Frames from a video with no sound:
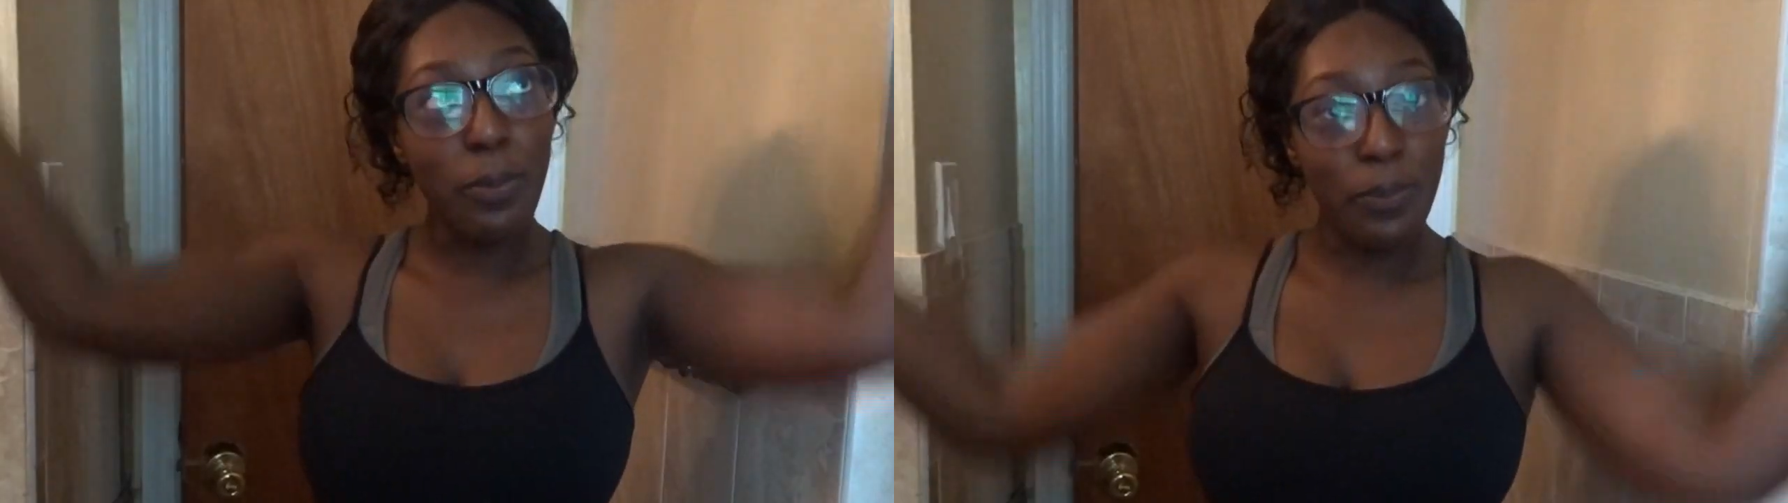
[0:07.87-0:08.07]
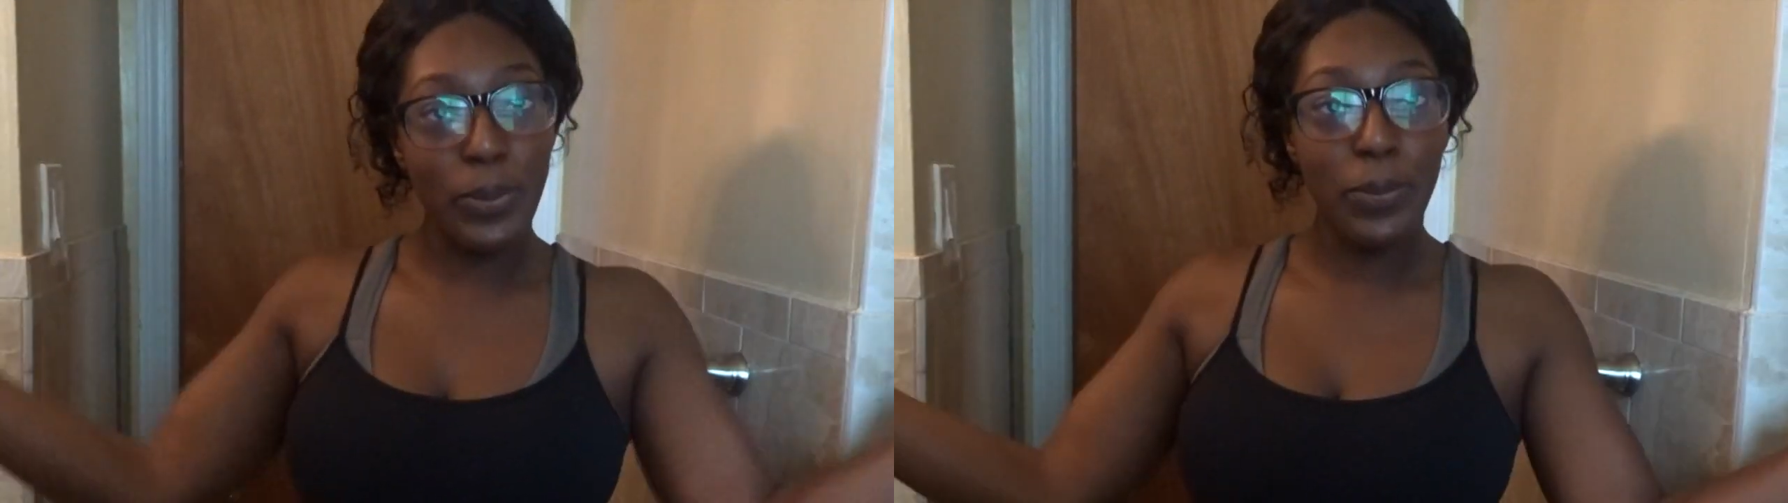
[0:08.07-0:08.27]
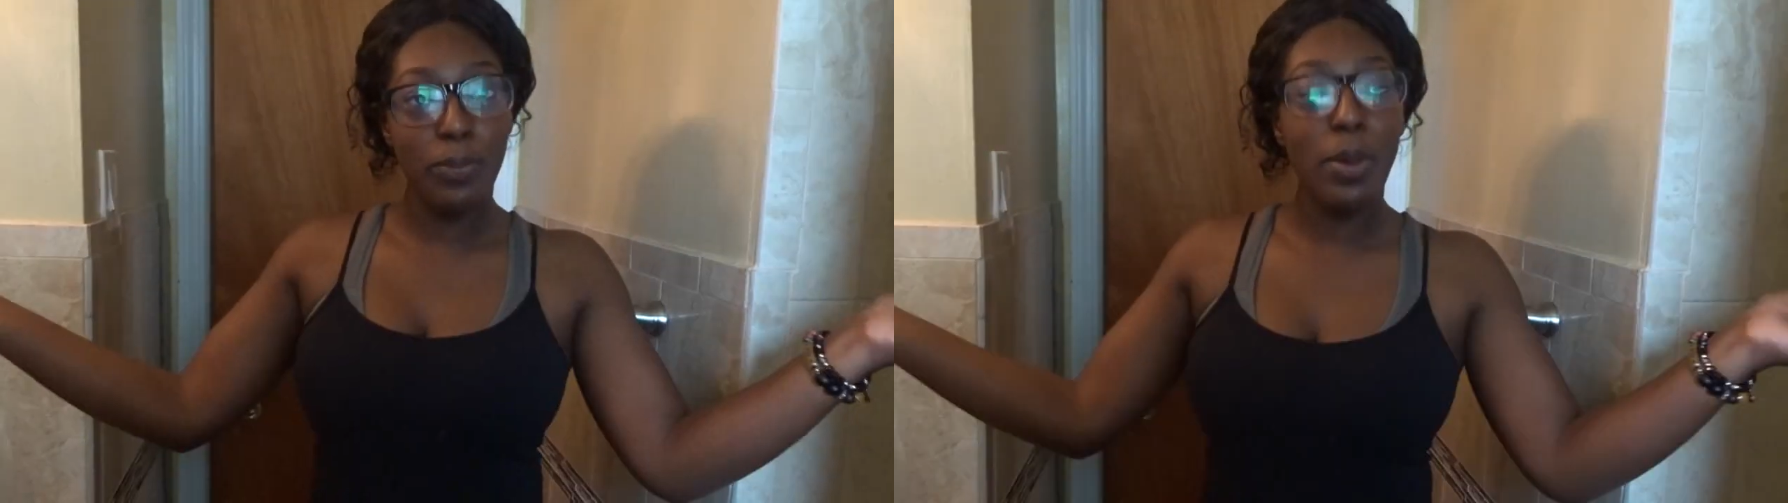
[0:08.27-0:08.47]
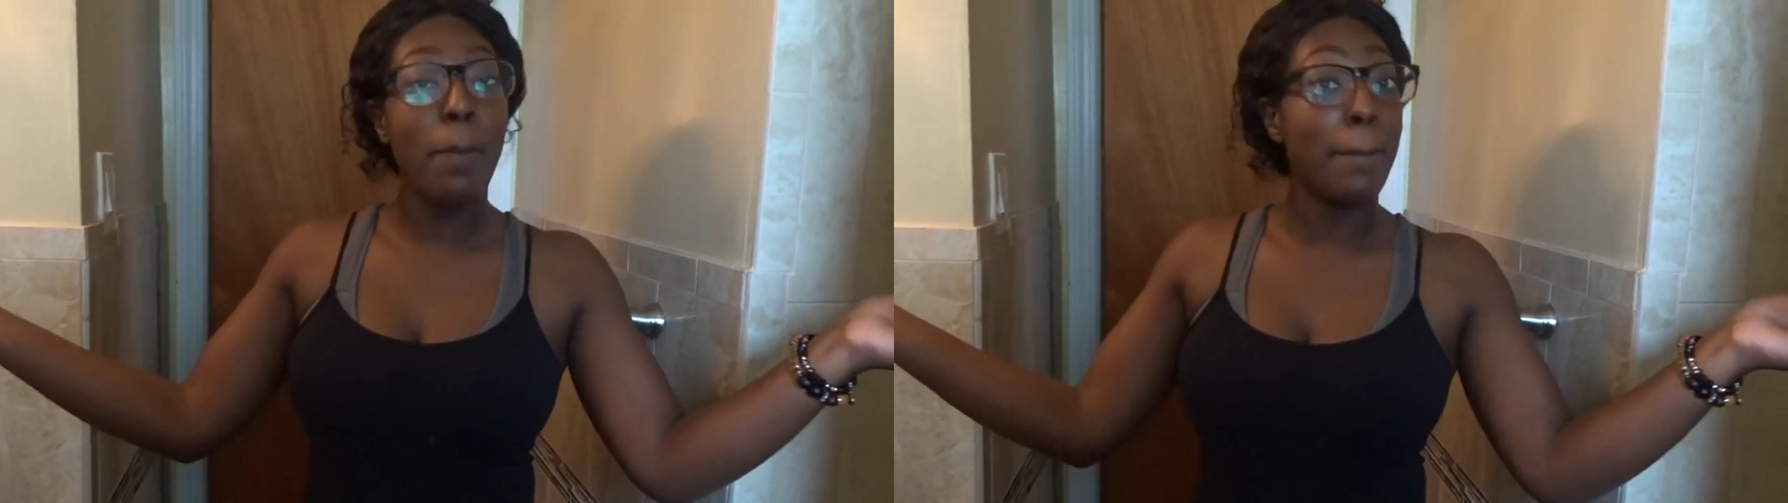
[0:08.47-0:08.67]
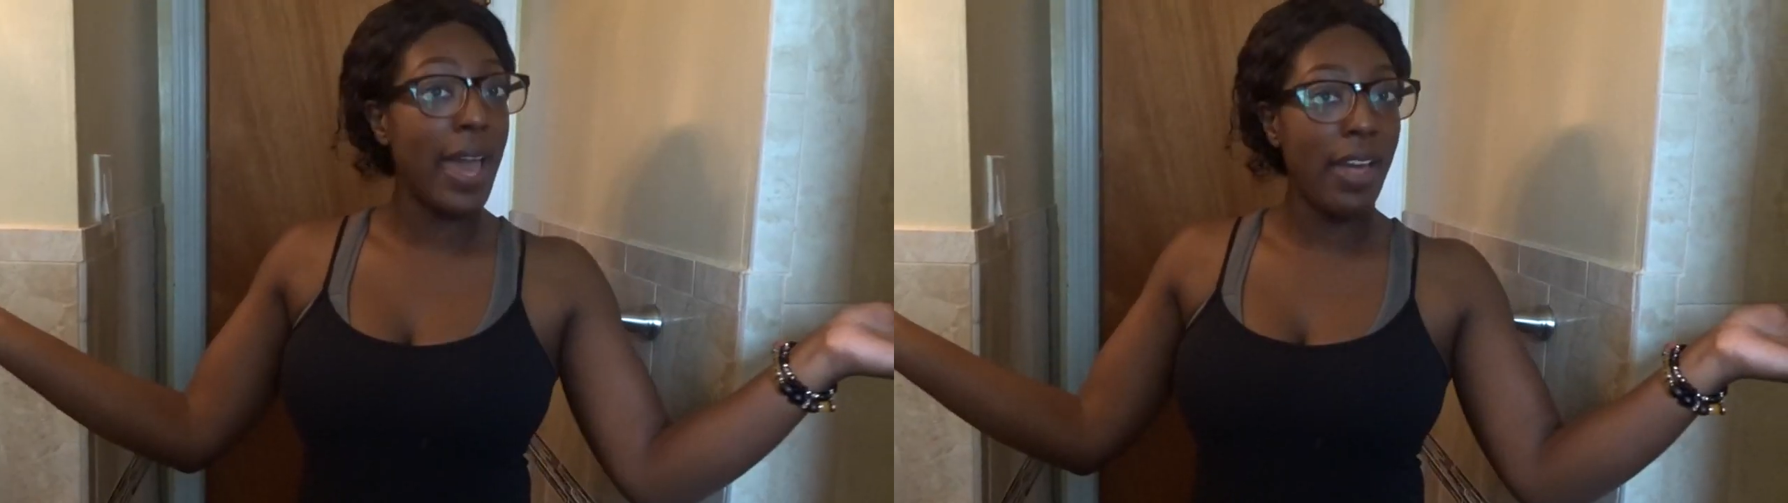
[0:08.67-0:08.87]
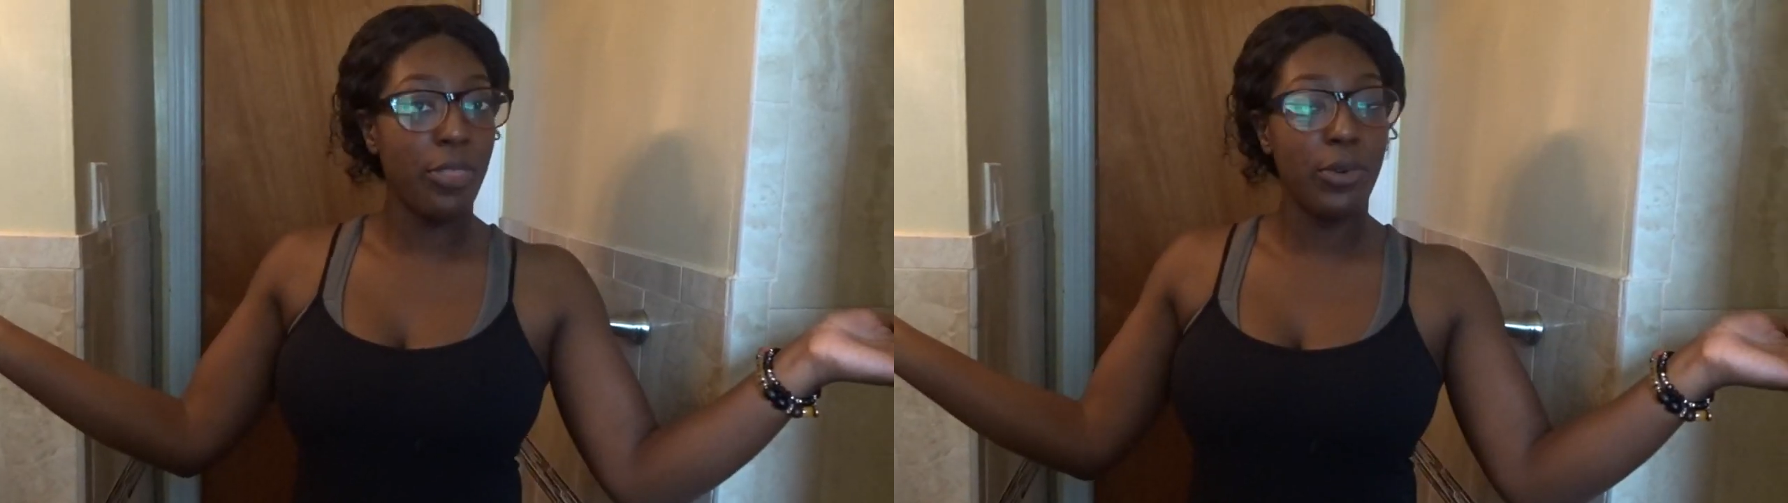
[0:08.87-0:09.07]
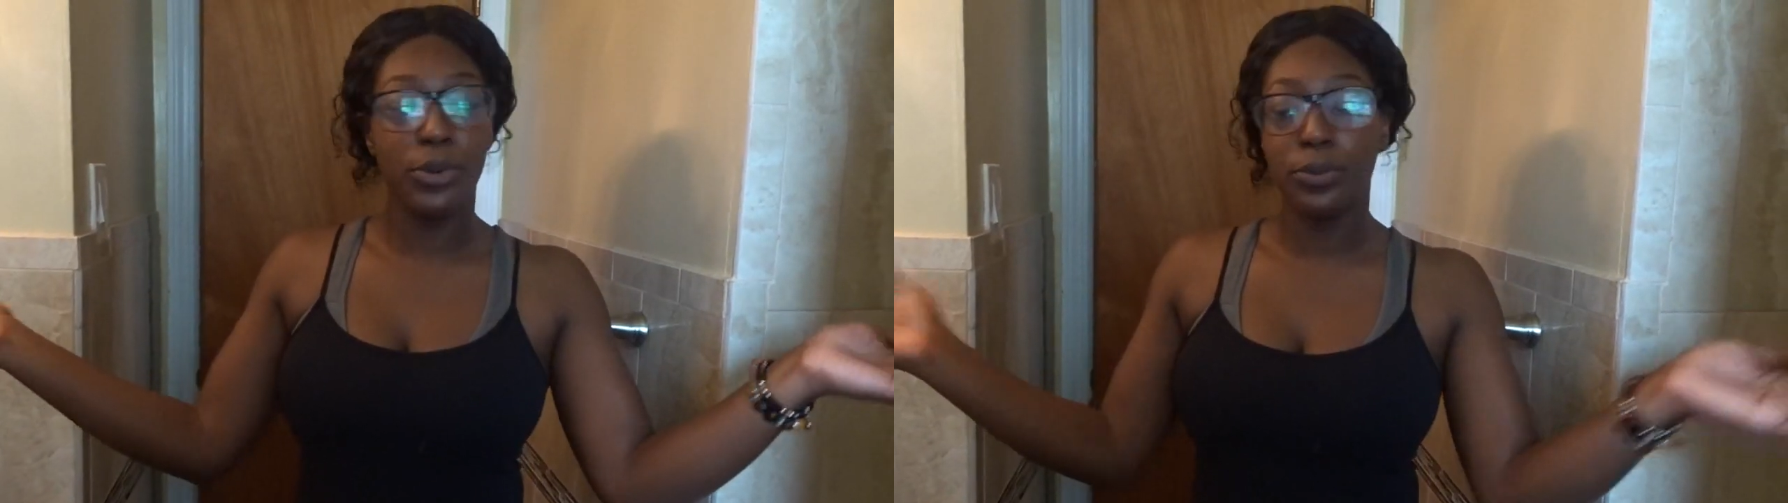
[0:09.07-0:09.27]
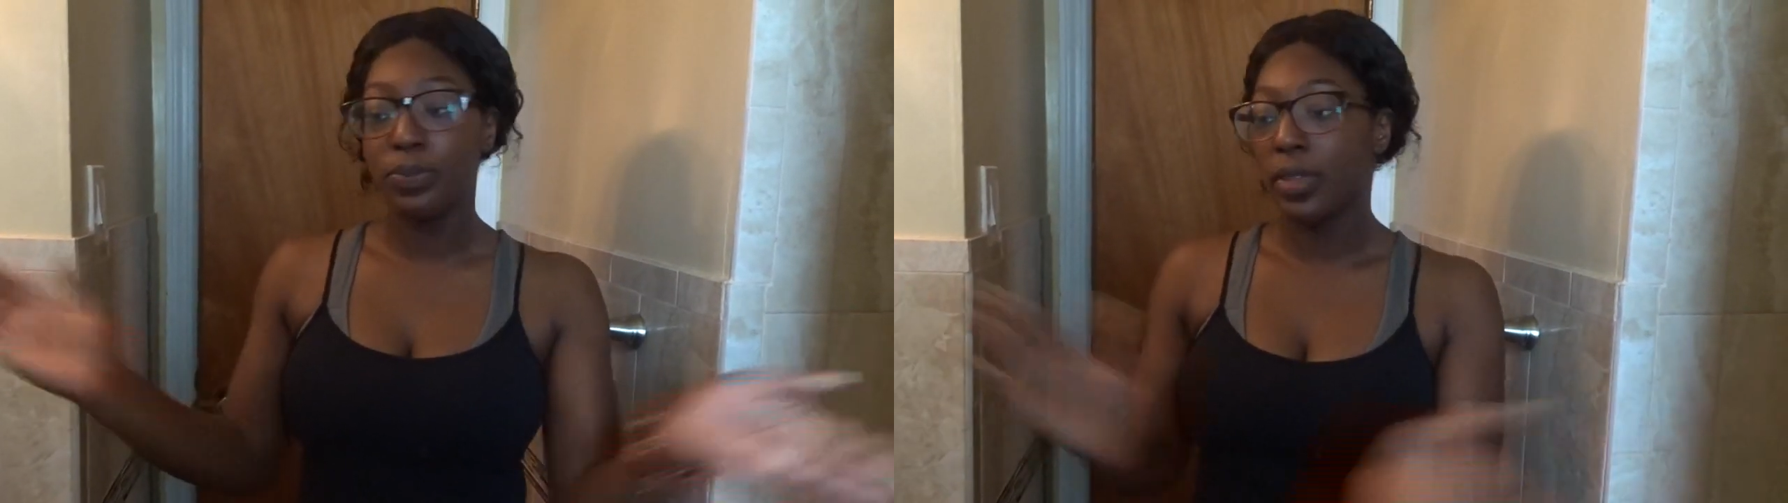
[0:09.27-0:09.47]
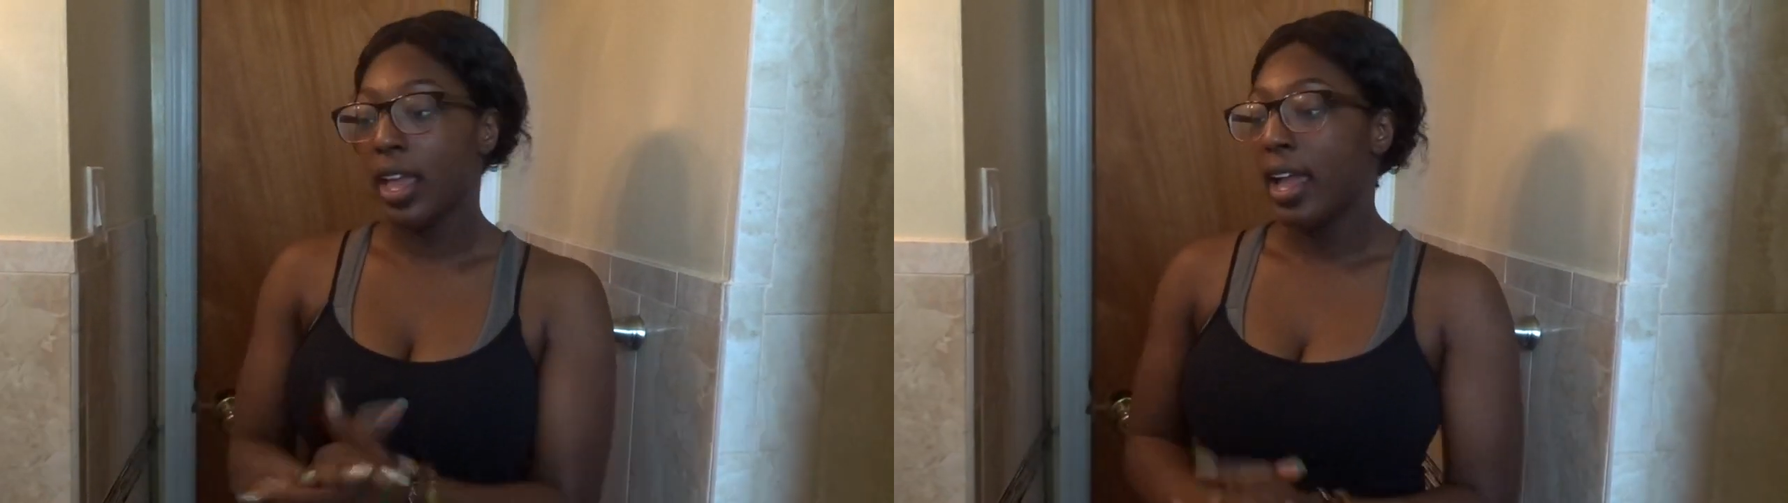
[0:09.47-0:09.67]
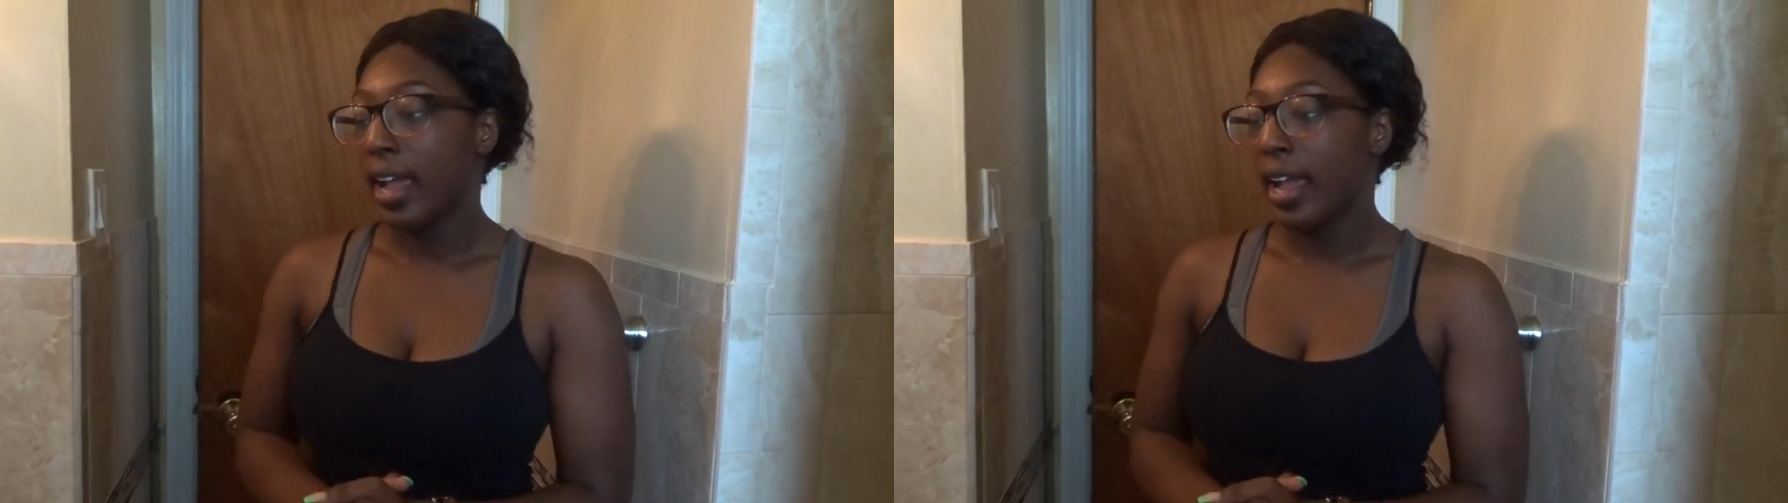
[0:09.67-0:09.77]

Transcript: boop bathroom,